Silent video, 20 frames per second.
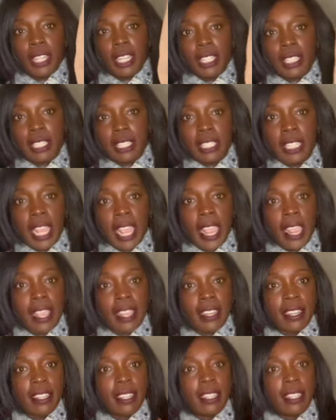It's
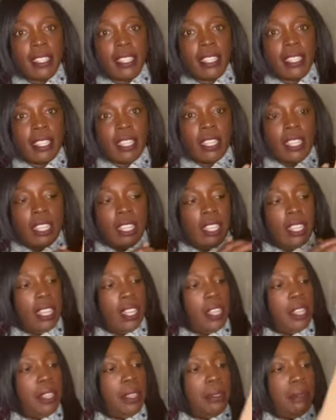tan,
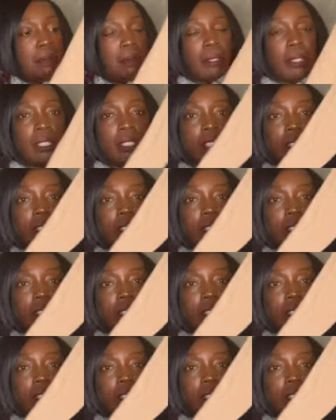um,